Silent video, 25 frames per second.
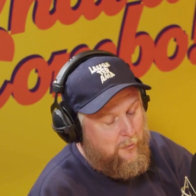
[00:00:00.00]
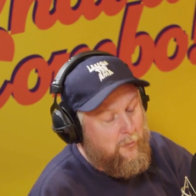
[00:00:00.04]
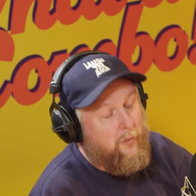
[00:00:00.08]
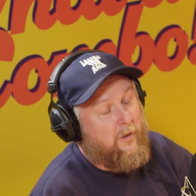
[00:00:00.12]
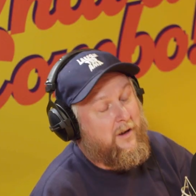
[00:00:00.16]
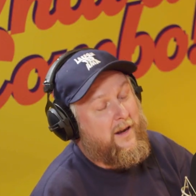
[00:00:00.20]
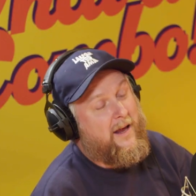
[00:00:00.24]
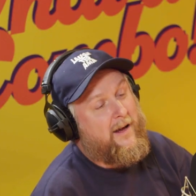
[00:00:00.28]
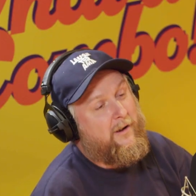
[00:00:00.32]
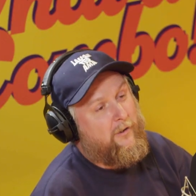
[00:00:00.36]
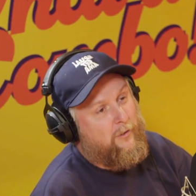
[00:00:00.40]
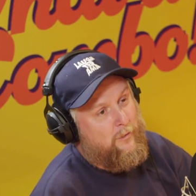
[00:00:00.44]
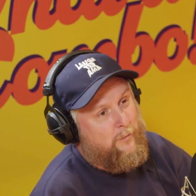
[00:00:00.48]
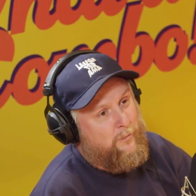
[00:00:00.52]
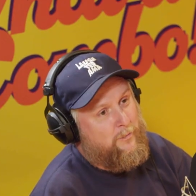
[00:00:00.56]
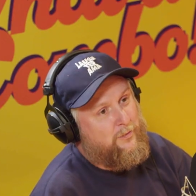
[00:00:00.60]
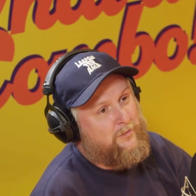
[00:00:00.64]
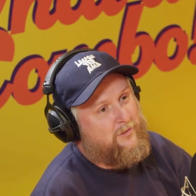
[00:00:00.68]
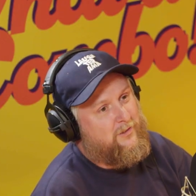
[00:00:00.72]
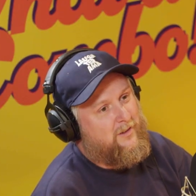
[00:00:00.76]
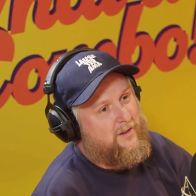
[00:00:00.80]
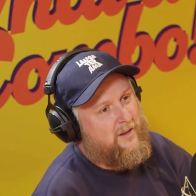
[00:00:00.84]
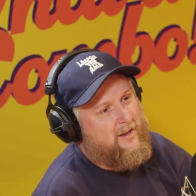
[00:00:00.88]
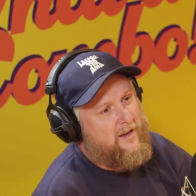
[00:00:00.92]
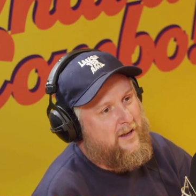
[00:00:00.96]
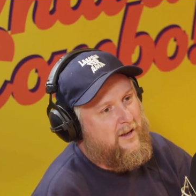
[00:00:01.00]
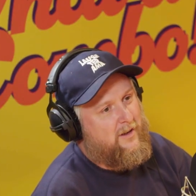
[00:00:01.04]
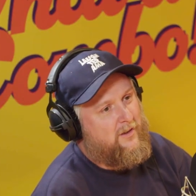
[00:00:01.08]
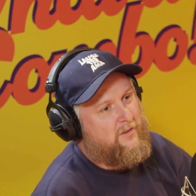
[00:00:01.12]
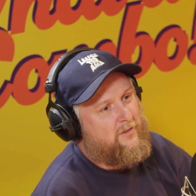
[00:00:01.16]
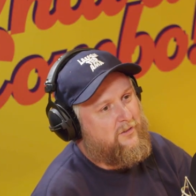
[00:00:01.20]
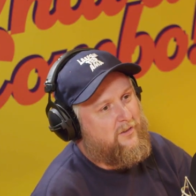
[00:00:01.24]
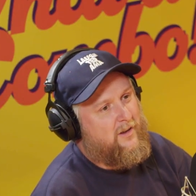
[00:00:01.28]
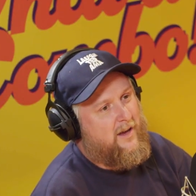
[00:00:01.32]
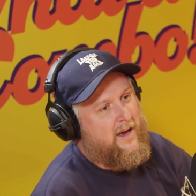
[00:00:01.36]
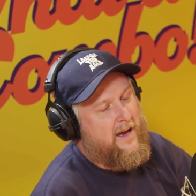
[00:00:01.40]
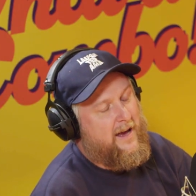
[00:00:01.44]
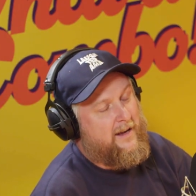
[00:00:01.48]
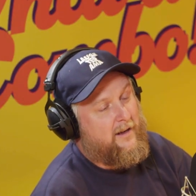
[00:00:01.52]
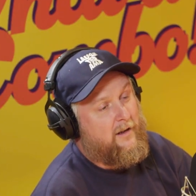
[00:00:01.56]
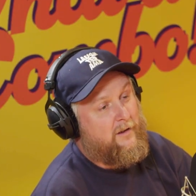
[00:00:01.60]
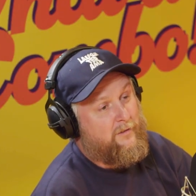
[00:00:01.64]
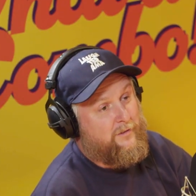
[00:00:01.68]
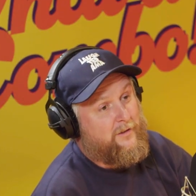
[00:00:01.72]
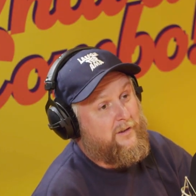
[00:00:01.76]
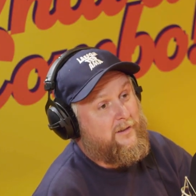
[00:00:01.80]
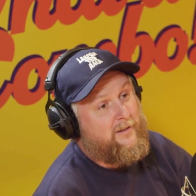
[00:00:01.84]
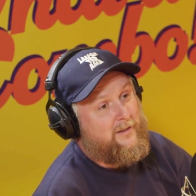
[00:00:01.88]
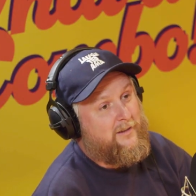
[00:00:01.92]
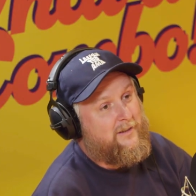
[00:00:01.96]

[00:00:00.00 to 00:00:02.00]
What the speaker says: what helps is a hangover.